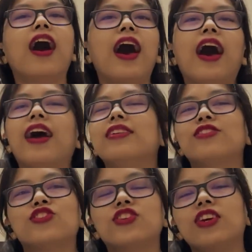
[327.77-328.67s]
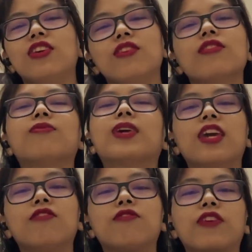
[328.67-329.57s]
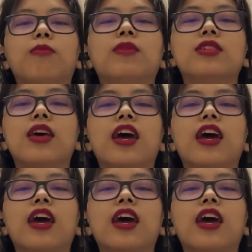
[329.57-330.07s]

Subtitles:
And she became famous,